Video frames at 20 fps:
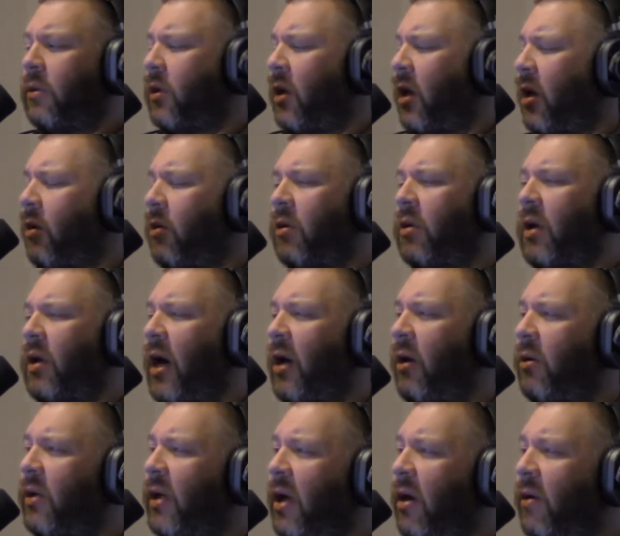I don't. I
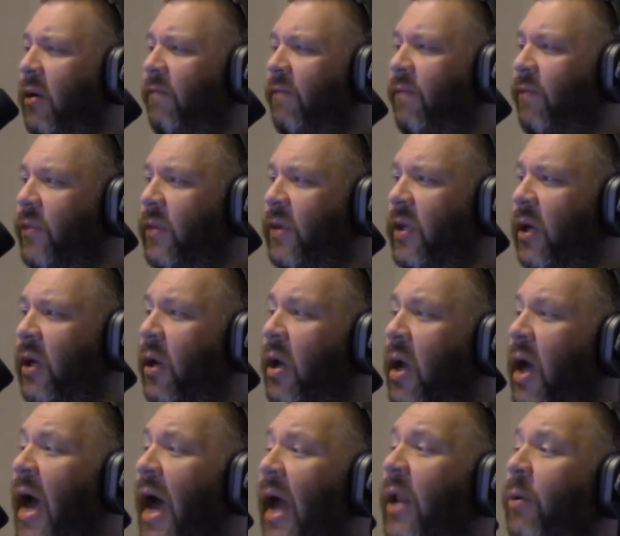don't. Let's i not worry about
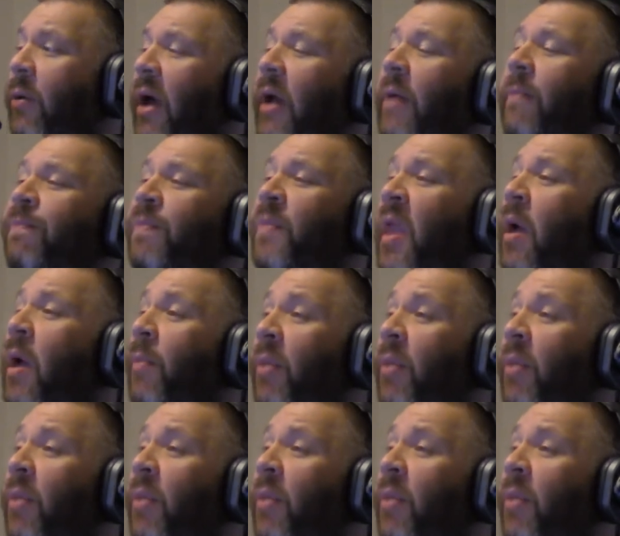Elvis. Anyway, Bro.